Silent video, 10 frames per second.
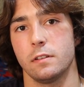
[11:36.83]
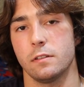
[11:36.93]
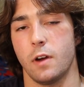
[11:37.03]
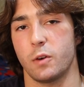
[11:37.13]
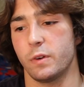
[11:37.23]

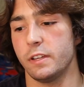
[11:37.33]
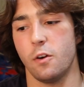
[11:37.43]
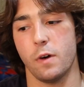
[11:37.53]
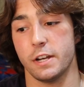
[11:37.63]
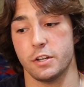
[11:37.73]
So I really
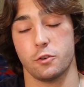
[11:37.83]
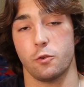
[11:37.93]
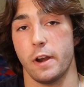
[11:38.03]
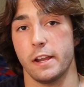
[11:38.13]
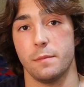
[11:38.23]
don't want to just
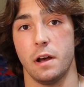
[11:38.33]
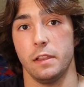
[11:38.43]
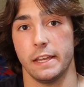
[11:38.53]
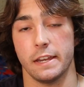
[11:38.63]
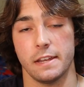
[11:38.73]
crank them
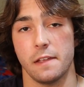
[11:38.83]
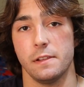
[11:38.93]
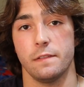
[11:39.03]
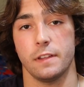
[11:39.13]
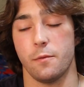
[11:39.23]
out like a
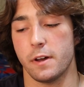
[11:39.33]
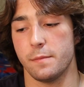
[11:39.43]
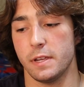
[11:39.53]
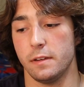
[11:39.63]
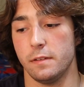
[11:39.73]
deadlift. I want to
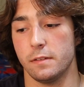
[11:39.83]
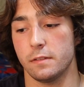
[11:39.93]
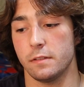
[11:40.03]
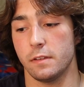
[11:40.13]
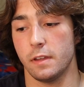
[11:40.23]
make
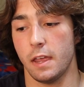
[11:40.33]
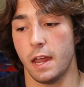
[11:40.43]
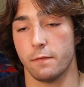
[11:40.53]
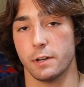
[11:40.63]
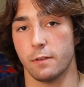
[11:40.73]

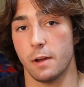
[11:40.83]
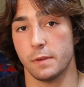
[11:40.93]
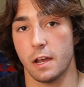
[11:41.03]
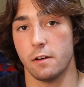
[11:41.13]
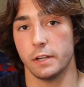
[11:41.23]
every rep
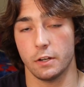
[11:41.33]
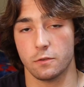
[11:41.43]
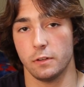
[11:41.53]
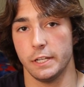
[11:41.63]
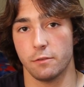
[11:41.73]
count and
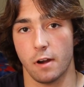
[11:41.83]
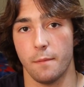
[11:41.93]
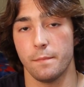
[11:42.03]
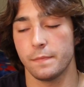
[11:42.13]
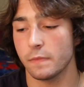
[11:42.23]
control each
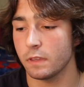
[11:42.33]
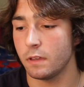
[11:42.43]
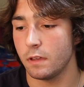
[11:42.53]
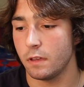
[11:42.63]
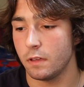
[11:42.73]
rep.
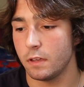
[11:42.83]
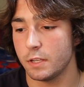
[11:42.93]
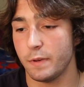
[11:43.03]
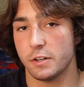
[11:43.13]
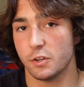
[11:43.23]

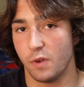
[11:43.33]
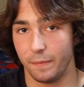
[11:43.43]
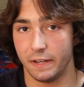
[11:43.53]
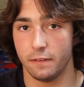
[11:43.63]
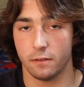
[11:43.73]
Especially when I'm
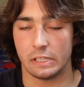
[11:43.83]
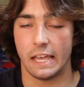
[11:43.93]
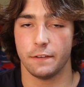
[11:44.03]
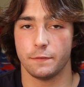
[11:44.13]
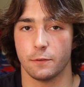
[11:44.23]
getting those
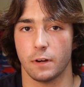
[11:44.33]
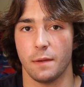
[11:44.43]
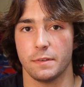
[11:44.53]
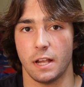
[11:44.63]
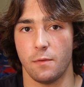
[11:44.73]
last few
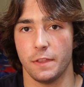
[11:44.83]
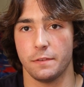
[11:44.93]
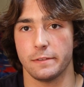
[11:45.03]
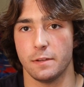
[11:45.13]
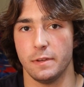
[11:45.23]
reps, I want
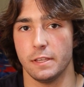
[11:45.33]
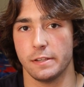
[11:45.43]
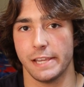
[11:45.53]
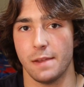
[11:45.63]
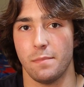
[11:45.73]
those to be the
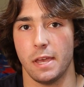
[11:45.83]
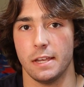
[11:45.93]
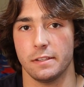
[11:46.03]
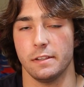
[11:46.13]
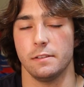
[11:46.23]
same
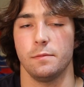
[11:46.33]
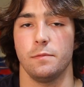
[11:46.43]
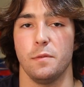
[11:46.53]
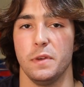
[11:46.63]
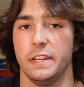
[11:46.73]
pace as
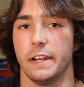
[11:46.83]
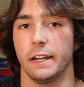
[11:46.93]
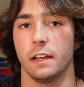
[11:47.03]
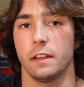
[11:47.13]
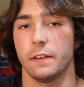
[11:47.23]
the beginning.